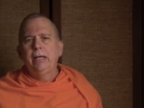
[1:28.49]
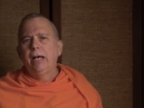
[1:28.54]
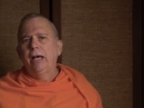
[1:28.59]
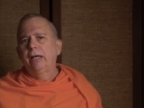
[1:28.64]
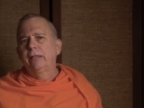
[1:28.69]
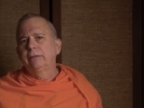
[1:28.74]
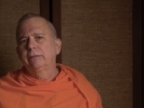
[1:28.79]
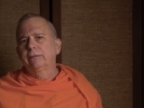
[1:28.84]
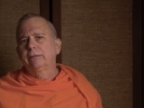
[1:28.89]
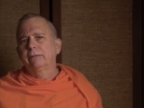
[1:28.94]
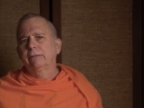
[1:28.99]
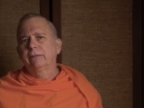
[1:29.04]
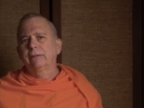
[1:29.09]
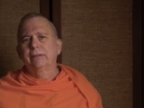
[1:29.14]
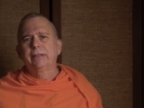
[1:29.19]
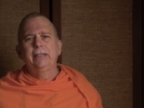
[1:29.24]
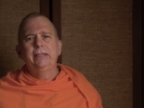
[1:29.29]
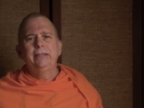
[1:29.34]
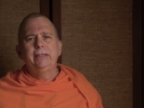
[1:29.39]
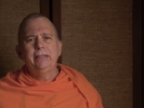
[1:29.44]
and
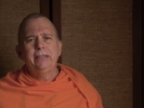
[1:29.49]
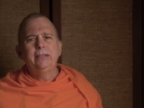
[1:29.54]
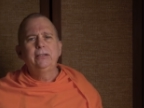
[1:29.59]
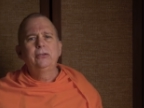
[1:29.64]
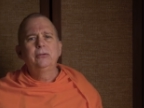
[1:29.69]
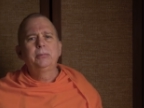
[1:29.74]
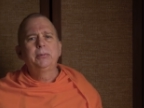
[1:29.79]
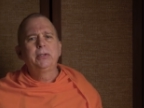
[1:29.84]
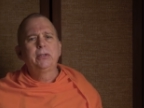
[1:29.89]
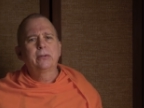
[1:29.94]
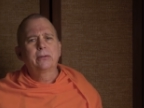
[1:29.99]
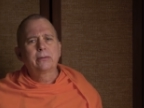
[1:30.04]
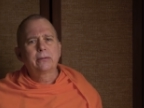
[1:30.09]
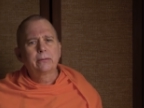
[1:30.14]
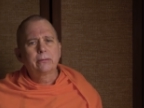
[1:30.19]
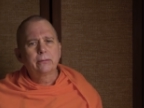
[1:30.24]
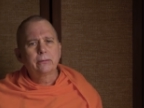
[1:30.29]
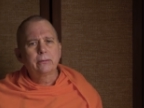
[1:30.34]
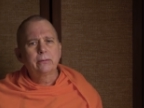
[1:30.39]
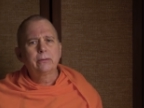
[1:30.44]
they need to be
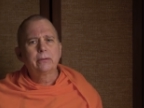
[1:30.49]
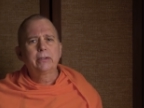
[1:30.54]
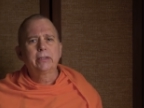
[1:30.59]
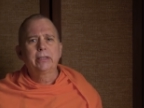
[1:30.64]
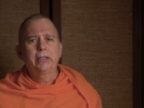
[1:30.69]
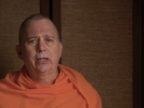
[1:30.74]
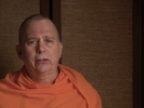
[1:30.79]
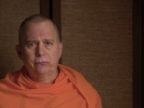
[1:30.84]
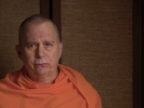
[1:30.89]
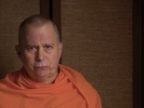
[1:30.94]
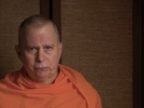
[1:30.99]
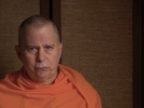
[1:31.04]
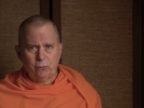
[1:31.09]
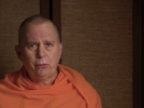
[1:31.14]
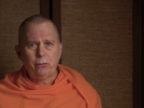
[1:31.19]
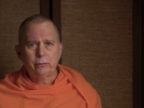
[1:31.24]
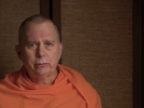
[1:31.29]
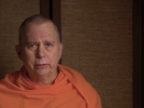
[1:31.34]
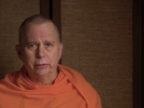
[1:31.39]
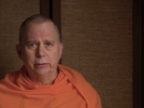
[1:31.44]
thoroughly
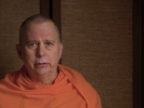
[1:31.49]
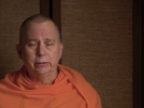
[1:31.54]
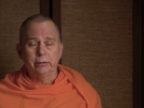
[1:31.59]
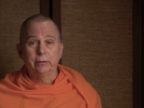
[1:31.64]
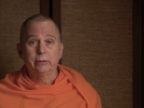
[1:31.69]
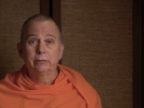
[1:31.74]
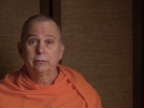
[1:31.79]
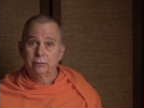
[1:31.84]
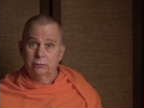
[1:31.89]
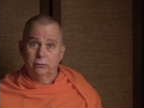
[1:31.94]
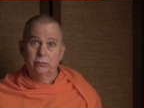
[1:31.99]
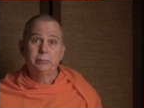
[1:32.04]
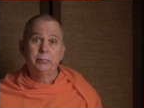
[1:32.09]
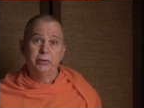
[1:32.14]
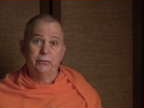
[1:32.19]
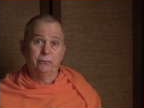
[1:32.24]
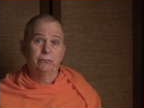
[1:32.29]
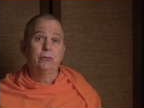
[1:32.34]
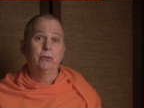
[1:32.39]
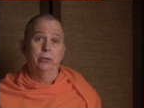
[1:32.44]
unfolded to
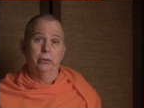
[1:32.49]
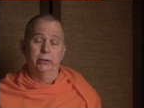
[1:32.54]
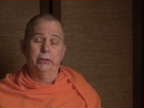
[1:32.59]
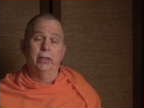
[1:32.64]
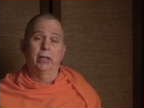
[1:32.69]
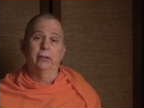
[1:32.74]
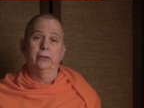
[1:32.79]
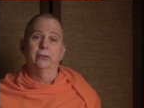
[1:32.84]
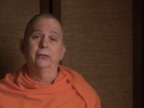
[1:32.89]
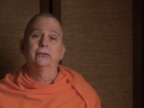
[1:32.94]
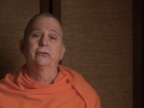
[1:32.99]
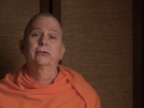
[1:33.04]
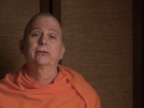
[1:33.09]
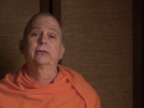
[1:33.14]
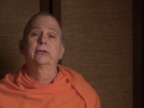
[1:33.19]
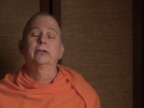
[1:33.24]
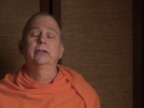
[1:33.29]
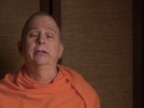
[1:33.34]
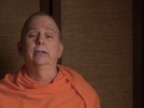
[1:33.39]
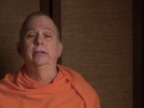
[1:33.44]
be fully
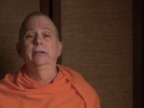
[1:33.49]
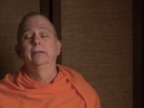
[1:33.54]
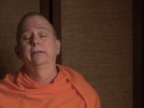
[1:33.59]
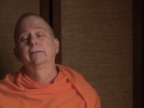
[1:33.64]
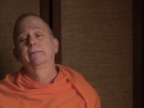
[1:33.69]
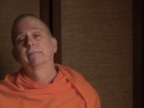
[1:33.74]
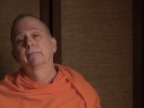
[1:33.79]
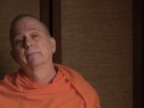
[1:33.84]
understood.